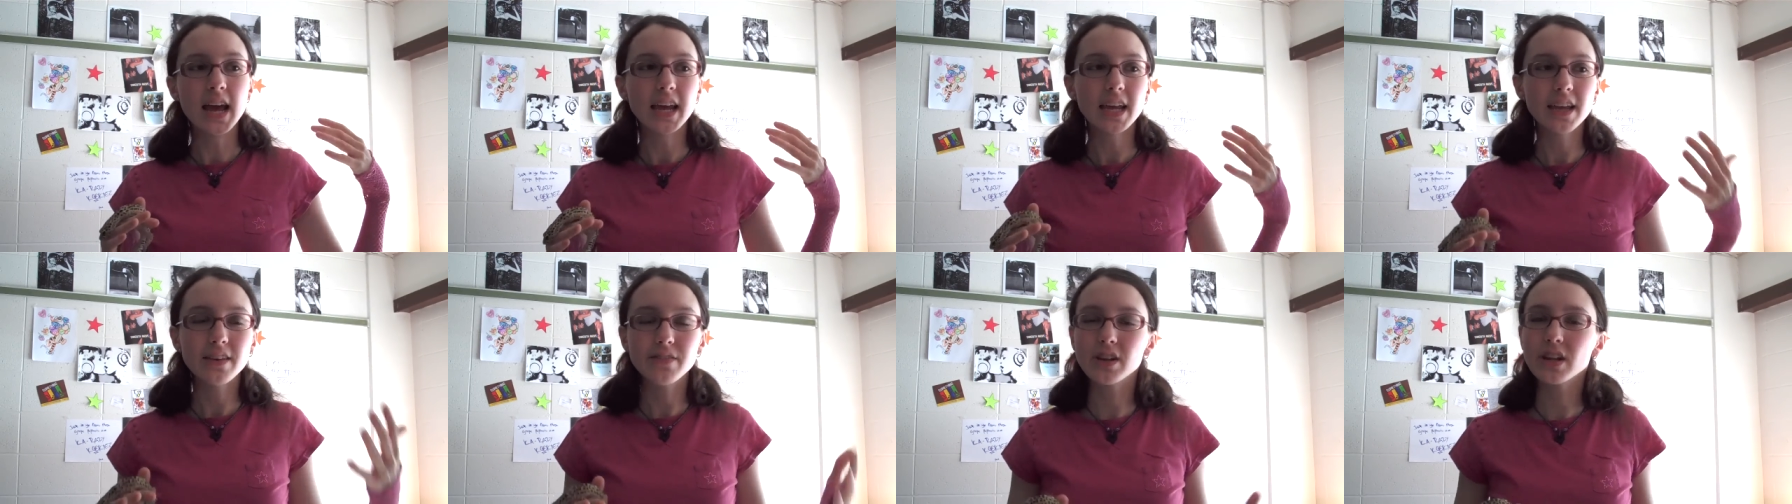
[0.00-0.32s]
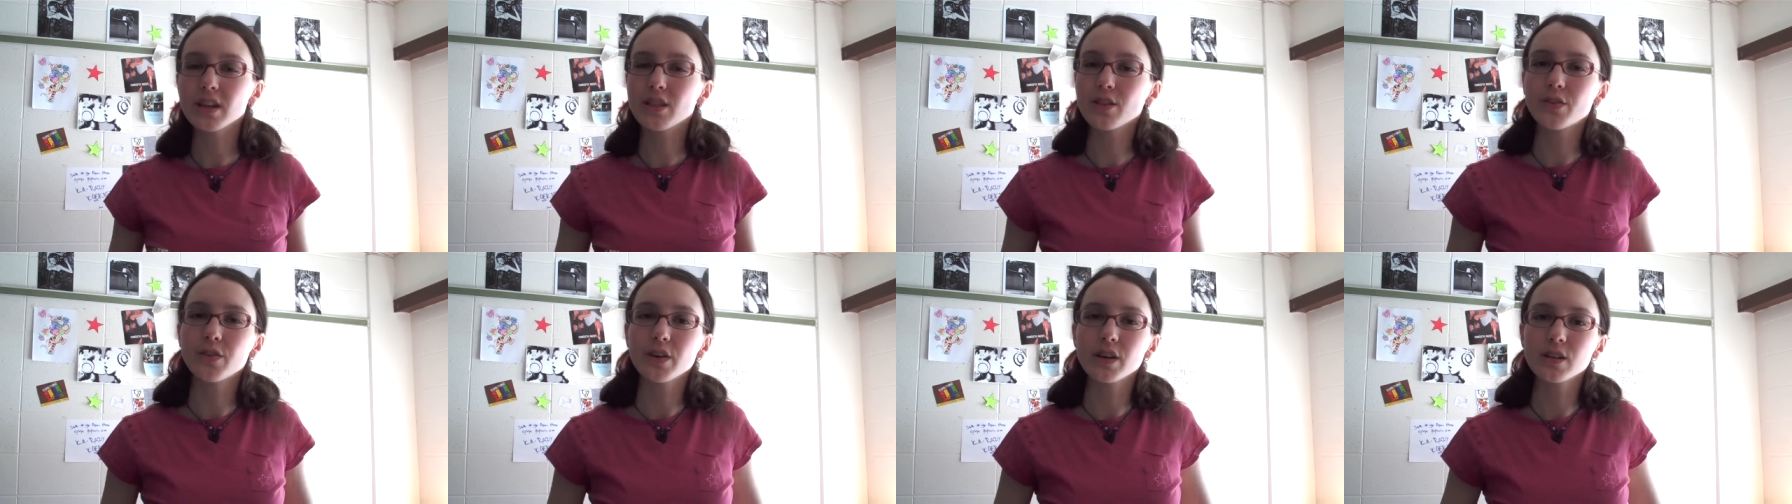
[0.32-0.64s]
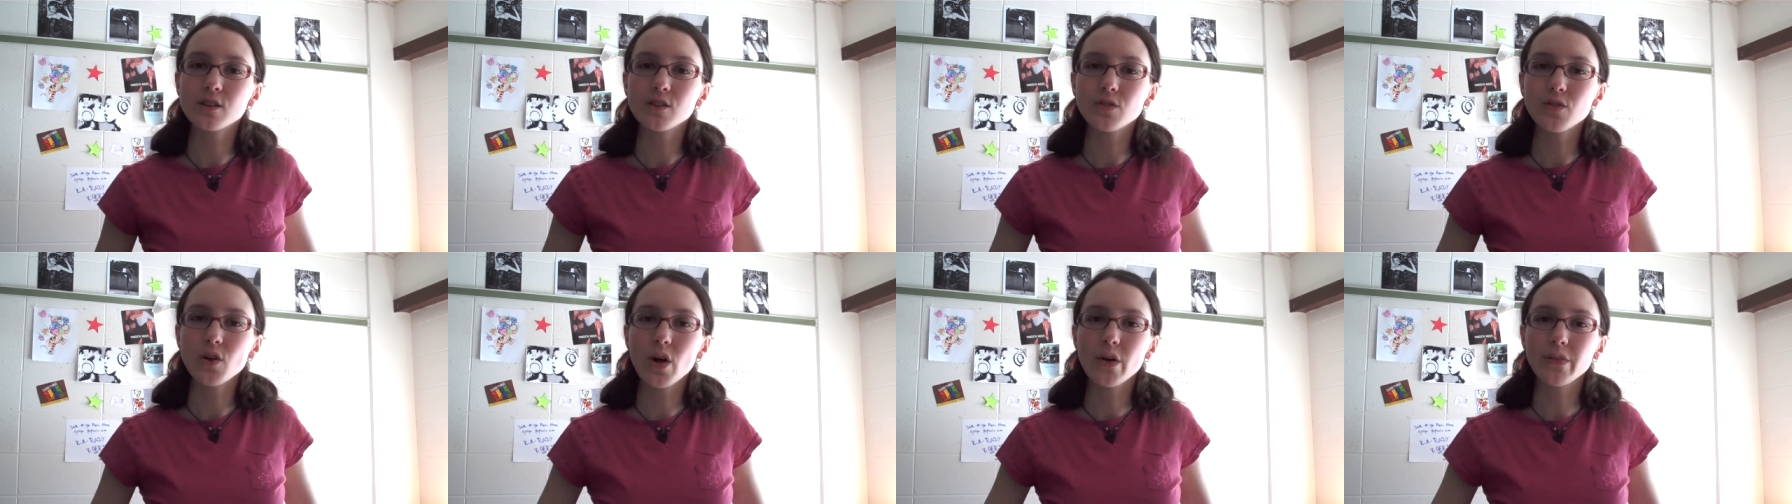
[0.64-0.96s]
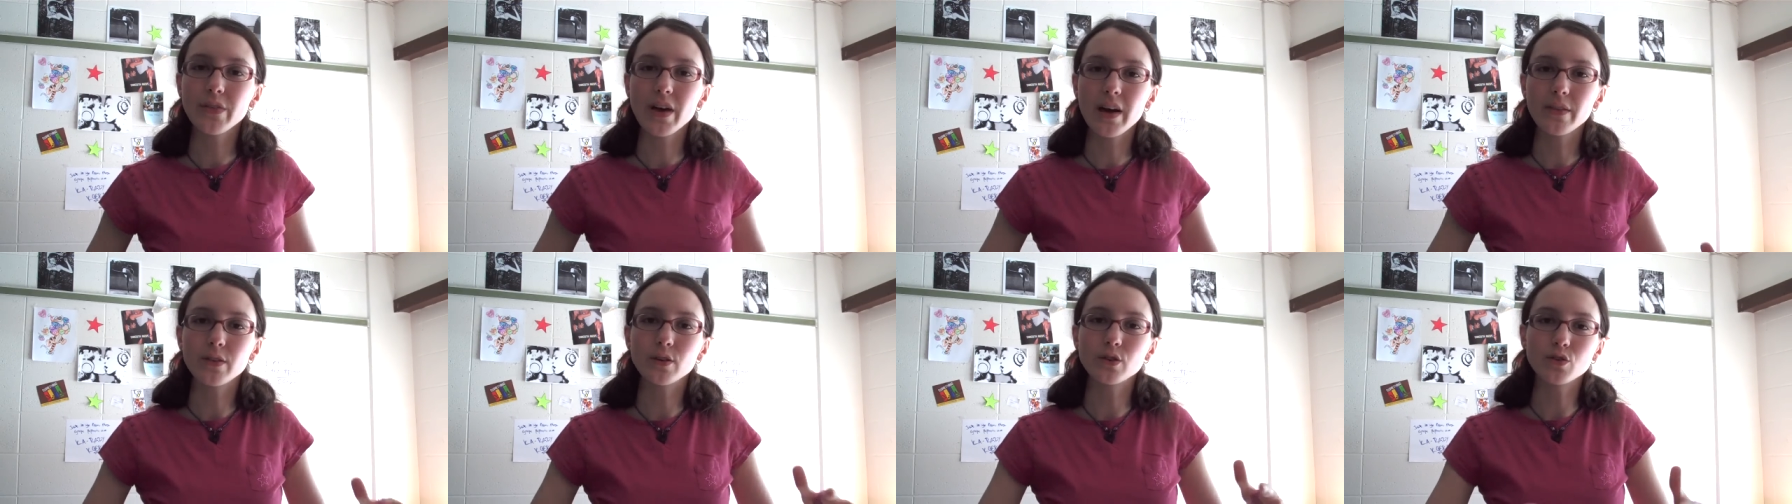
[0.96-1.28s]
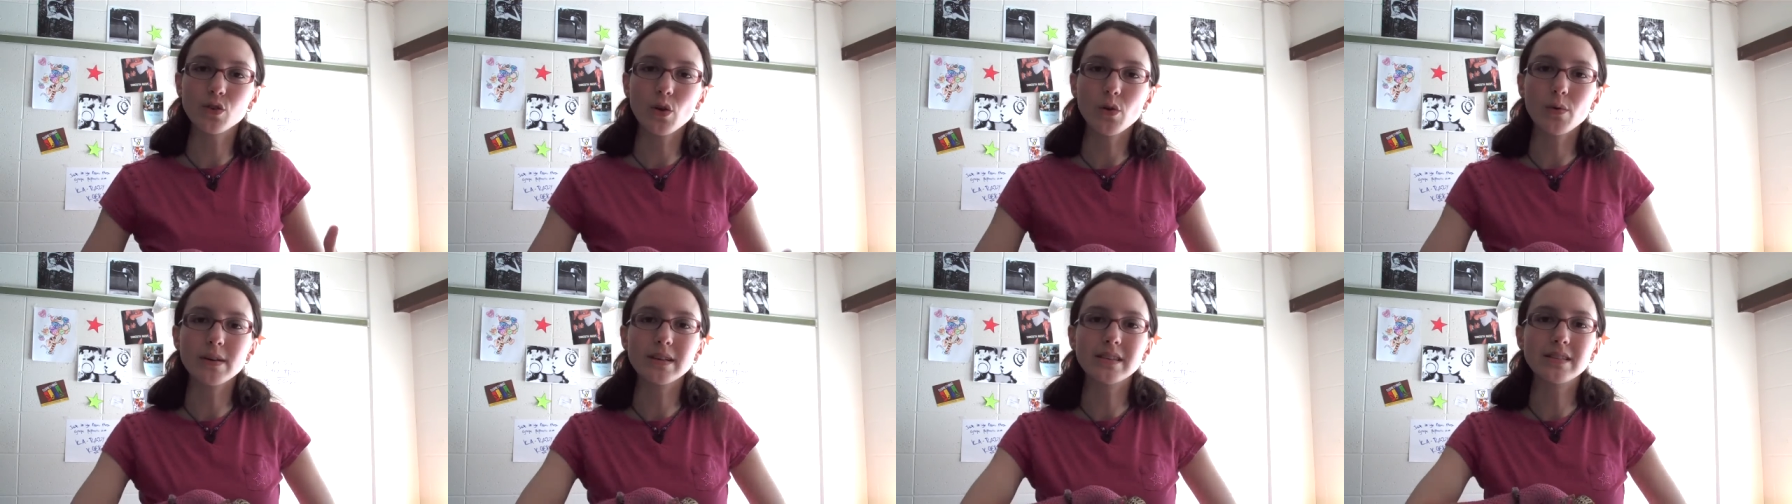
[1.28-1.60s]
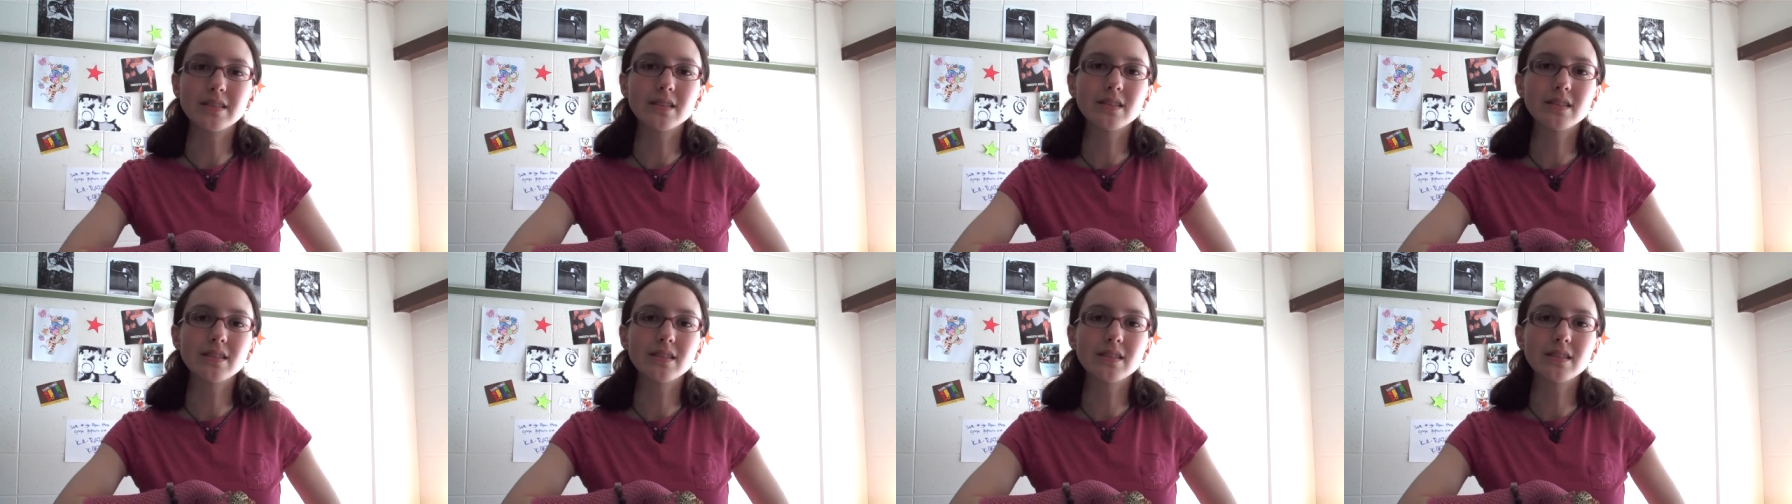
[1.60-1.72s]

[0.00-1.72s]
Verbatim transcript: even in the face of all that, there's always